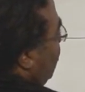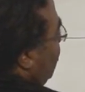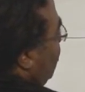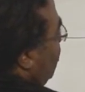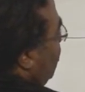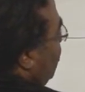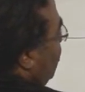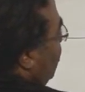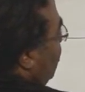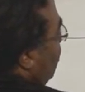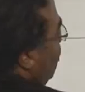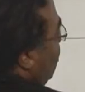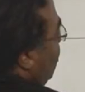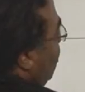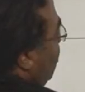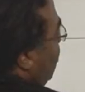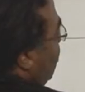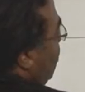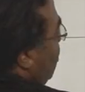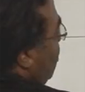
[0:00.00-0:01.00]

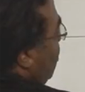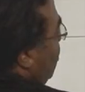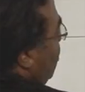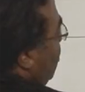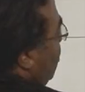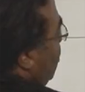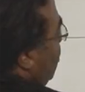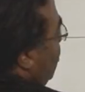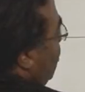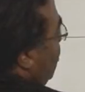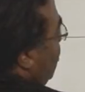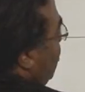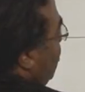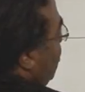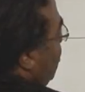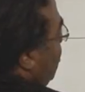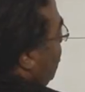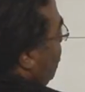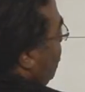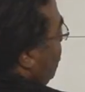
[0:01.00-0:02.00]

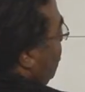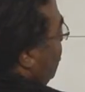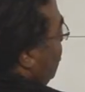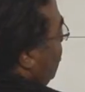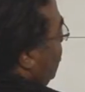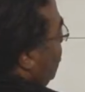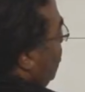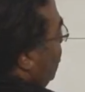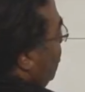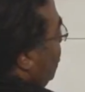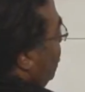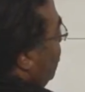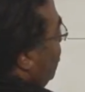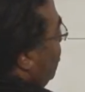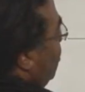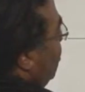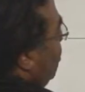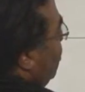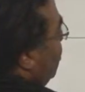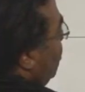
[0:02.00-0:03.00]

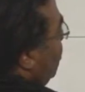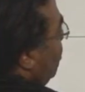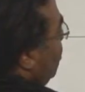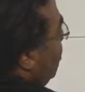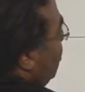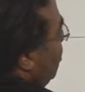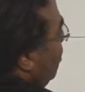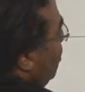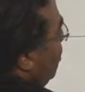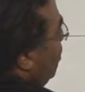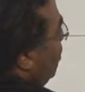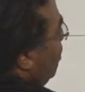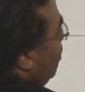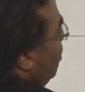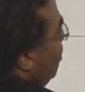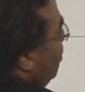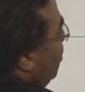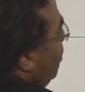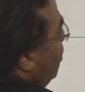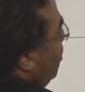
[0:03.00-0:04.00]

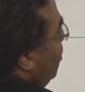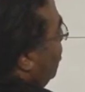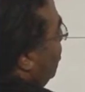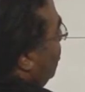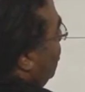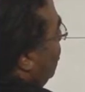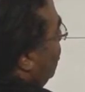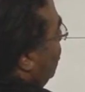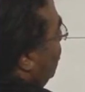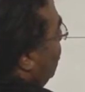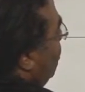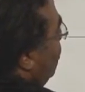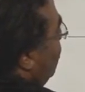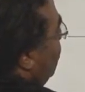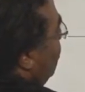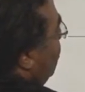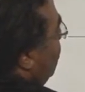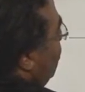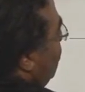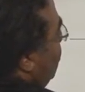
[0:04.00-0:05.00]

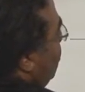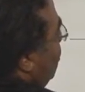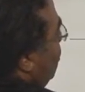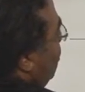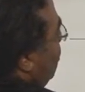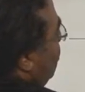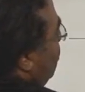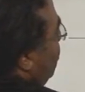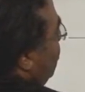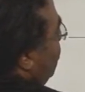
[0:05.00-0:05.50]
No one is speaking in this clip.